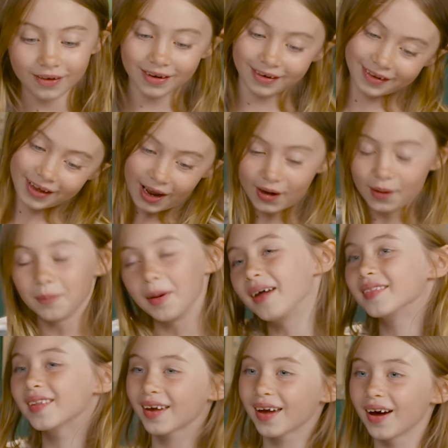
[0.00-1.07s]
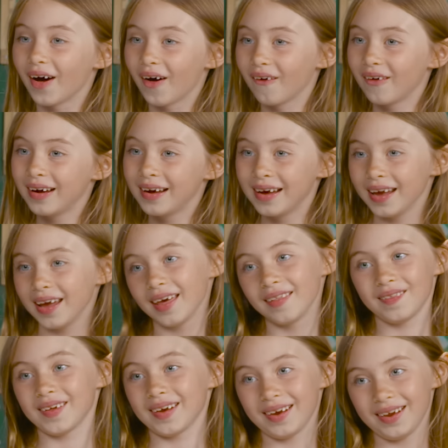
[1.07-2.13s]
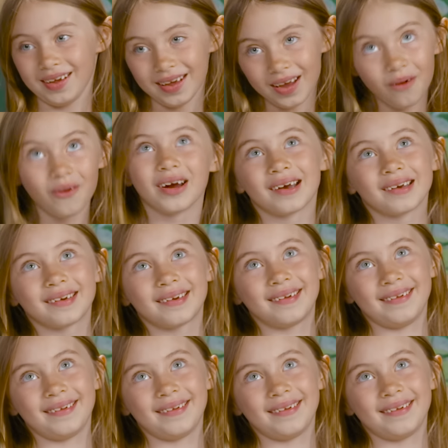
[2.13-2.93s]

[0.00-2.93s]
You can take them on the go in the yogurt.